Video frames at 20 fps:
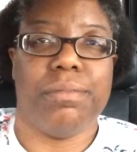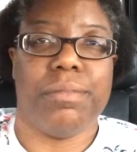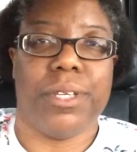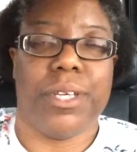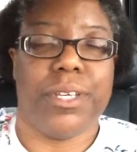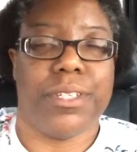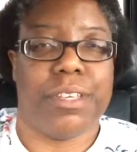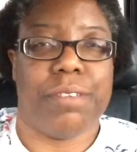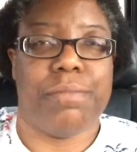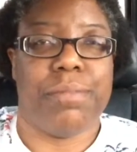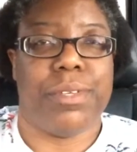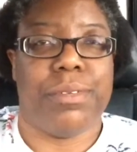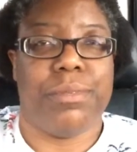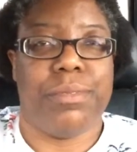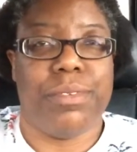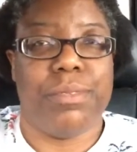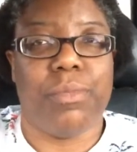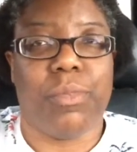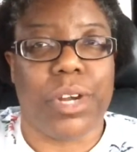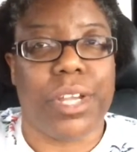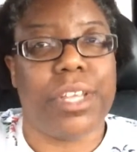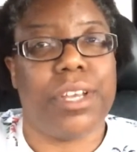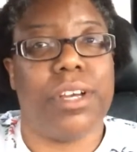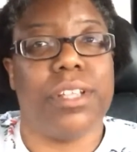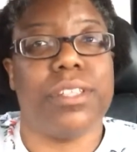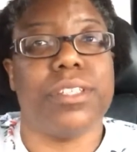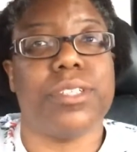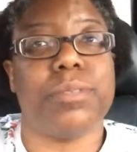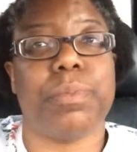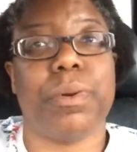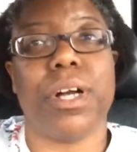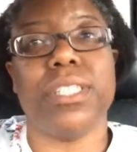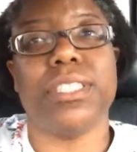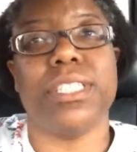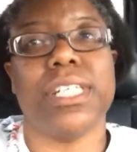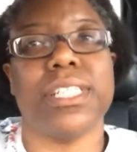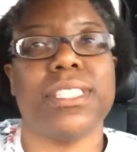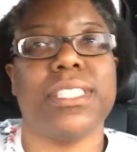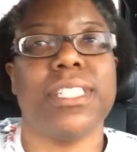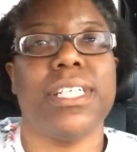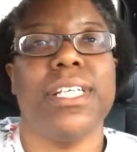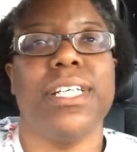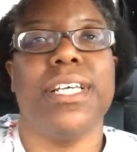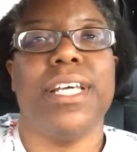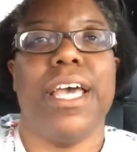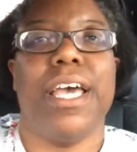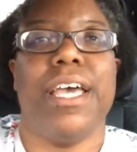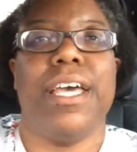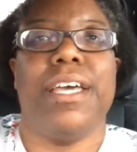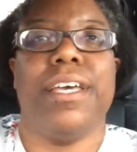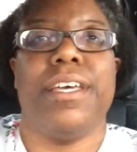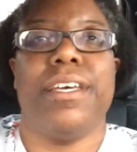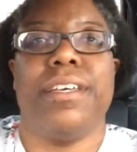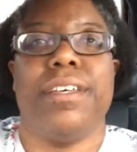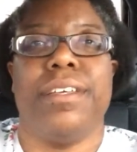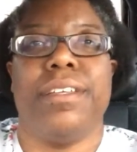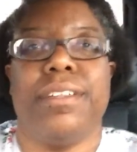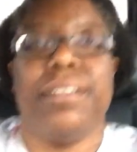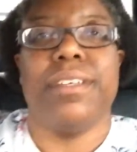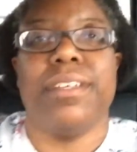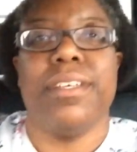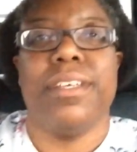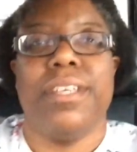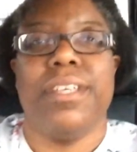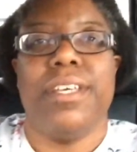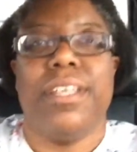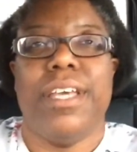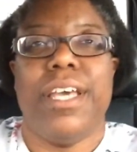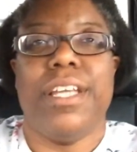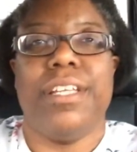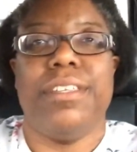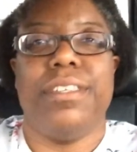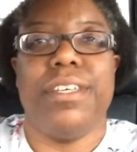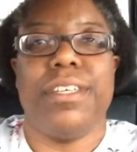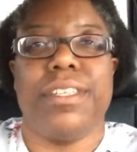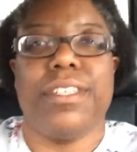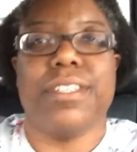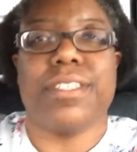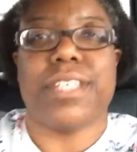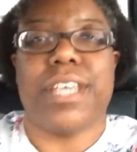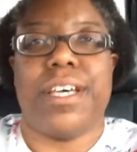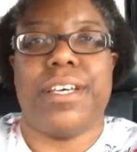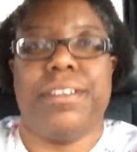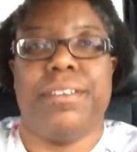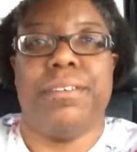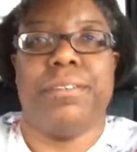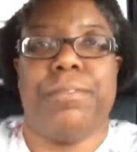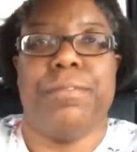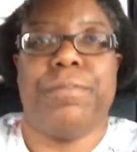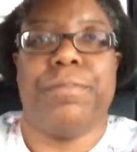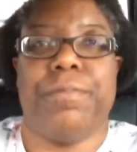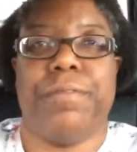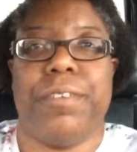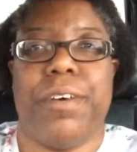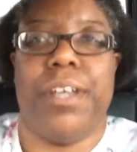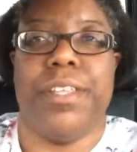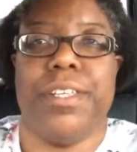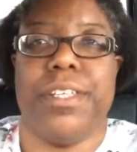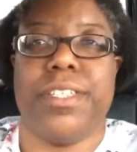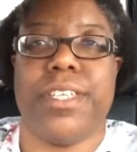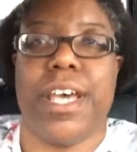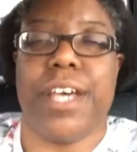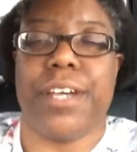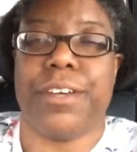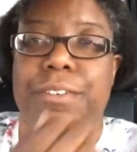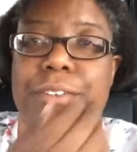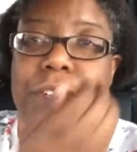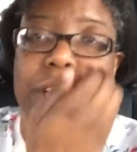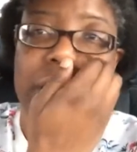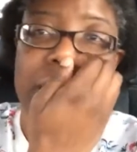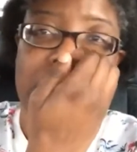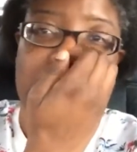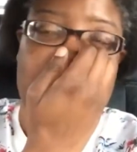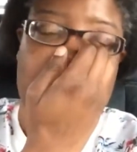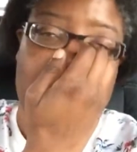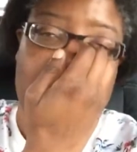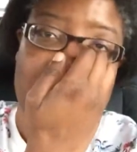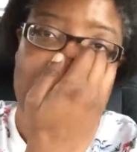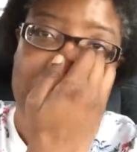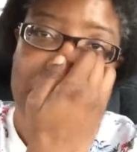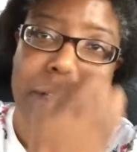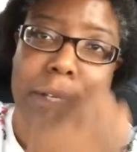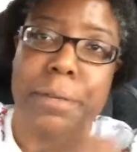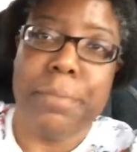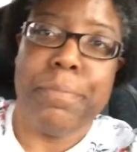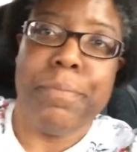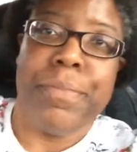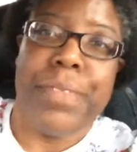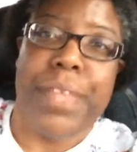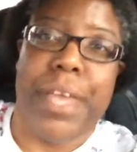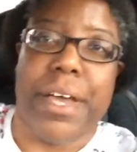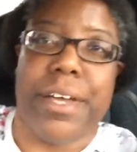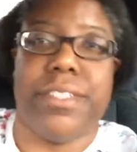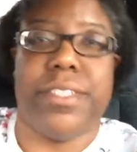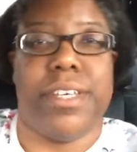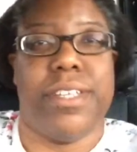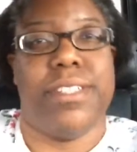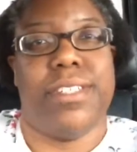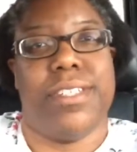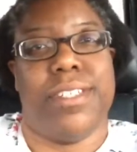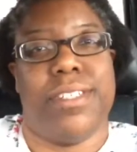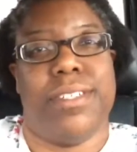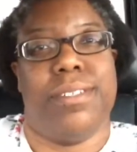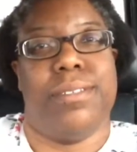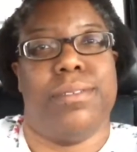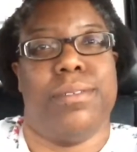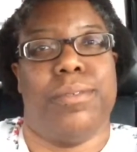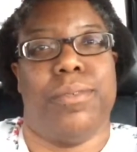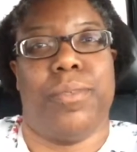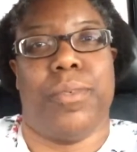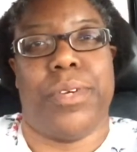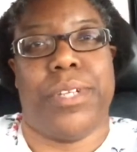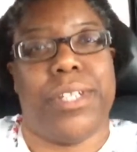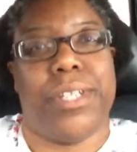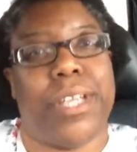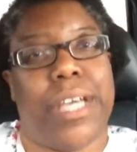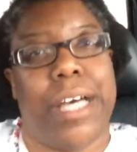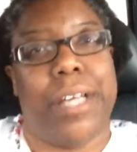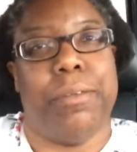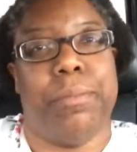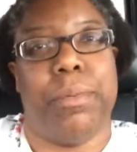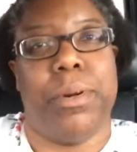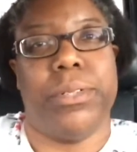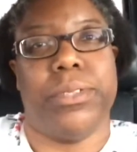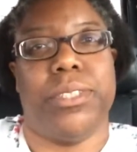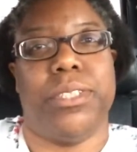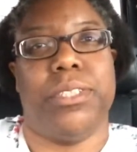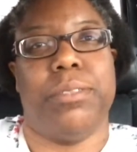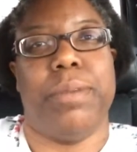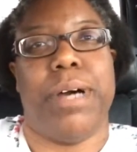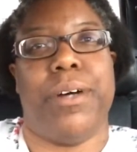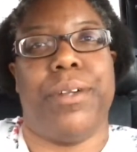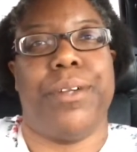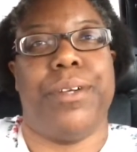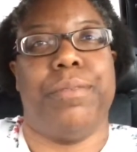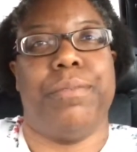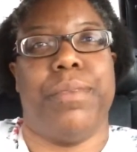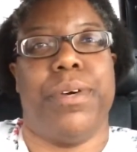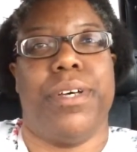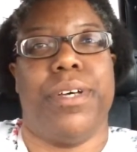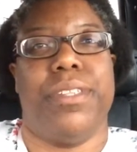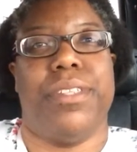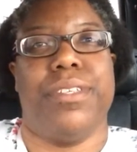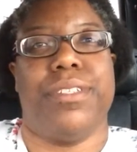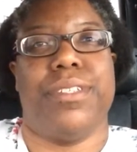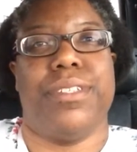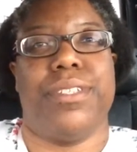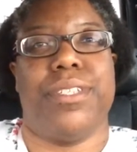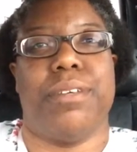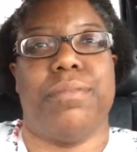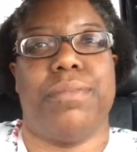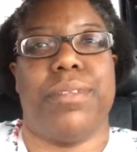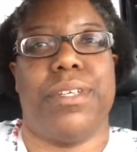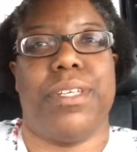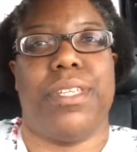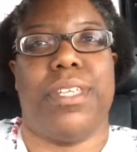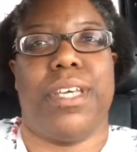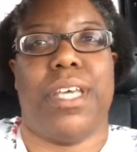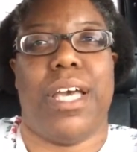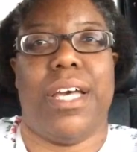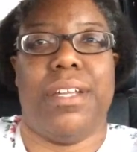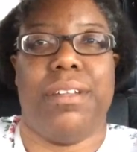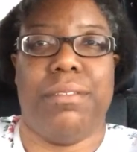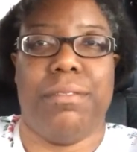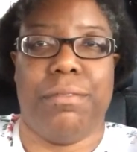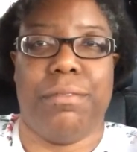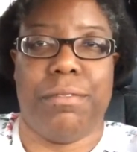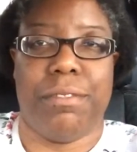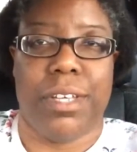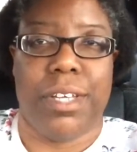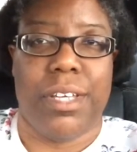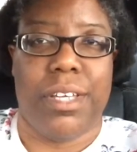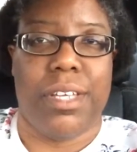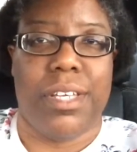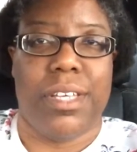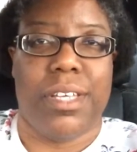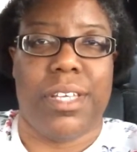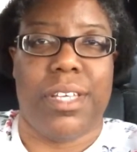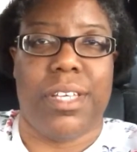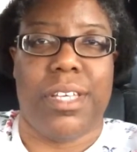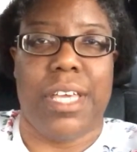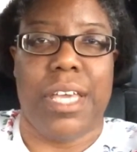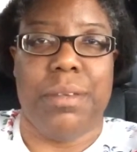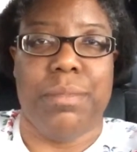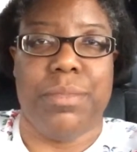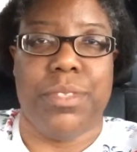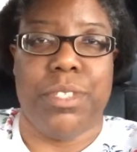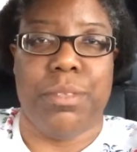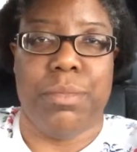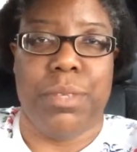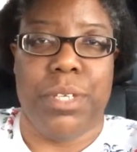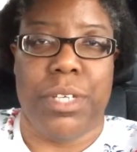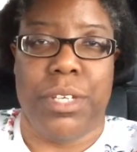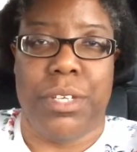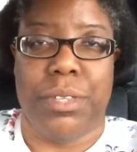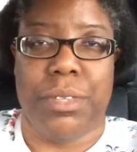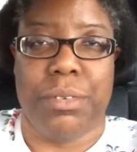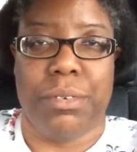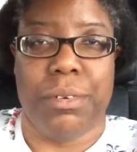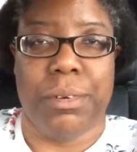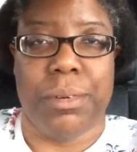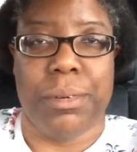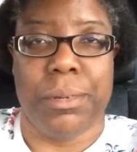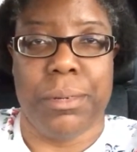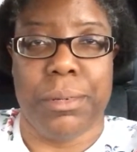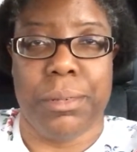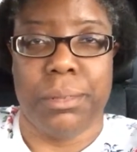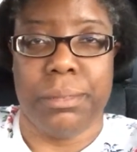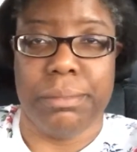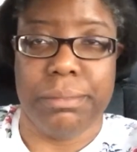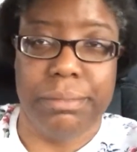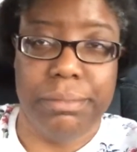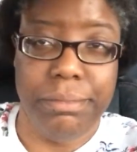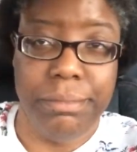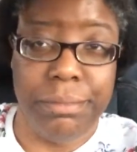because I've been working on this project, and anything that's kind of on the tech related end, I tend to want to kind of post about it, but this is something that kind of came to me through